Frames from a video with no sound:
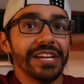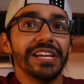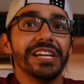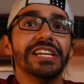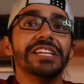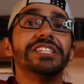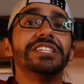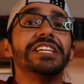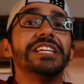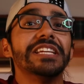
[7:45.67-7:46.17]

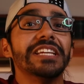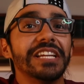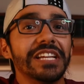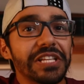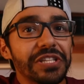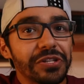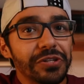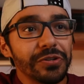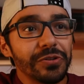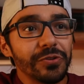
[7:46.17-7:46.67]
She did it
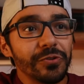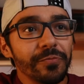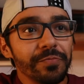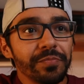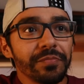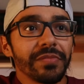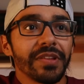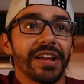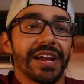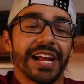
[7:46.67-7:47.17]
too.
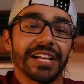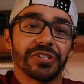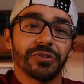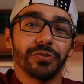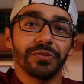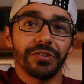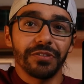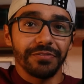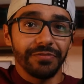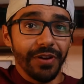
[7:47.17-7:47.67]
I told
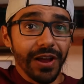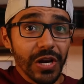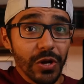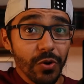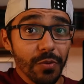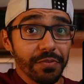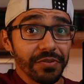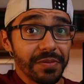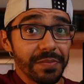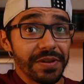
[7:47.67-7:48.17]
her to follow up
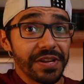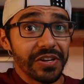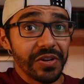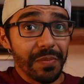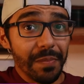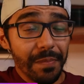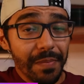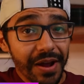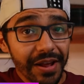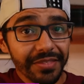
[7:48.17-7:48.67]
with me in a
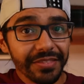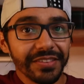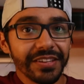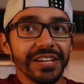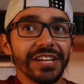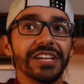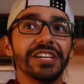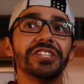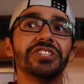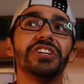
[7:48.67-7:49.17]
month
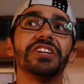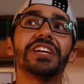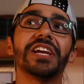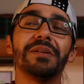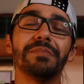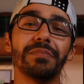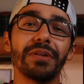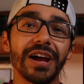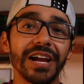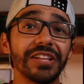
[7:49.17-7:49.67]
she came
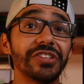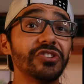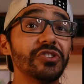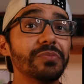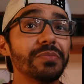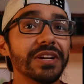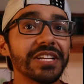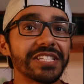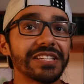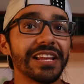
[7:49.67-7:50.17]
by two
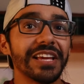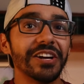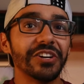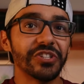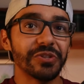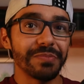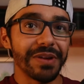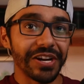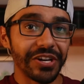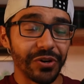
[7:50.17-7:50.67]
months later to
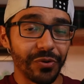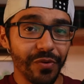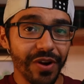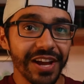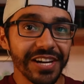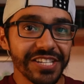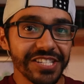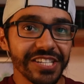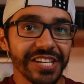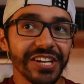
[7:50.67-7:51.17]
my garage
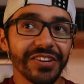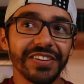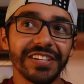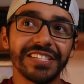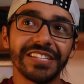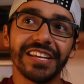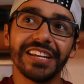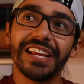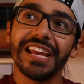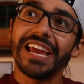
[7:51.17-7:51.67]
sale and
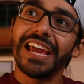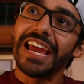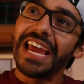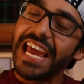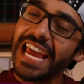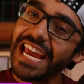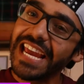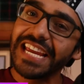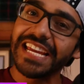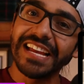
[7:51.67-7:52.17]
said,
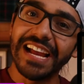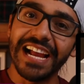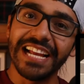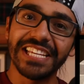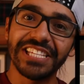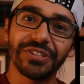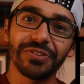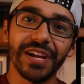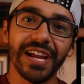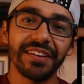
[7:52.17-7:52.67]
hey, I
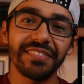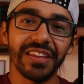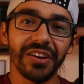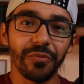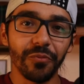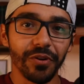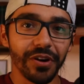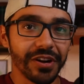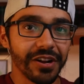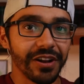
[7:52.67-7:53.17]
still have that
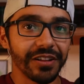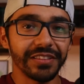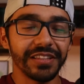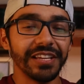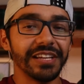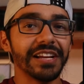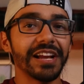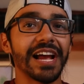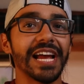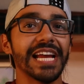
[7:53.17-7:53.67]
workout
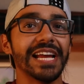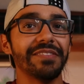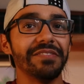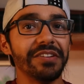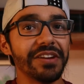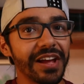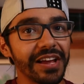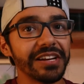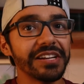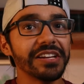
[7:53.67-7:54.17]
thing. I have
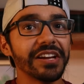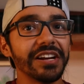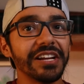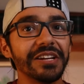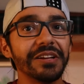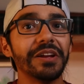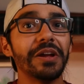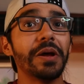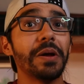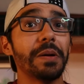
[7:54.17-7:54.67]
not done it,
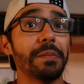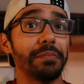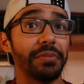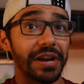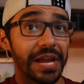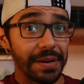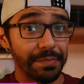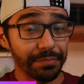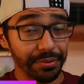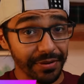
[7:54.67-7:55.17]
but I
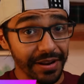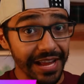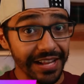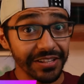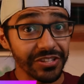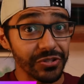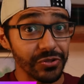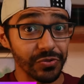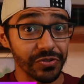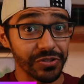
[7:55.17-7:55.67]
plan
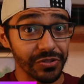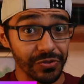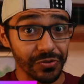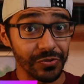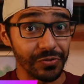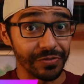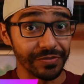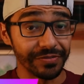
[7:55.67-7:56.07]
to soon.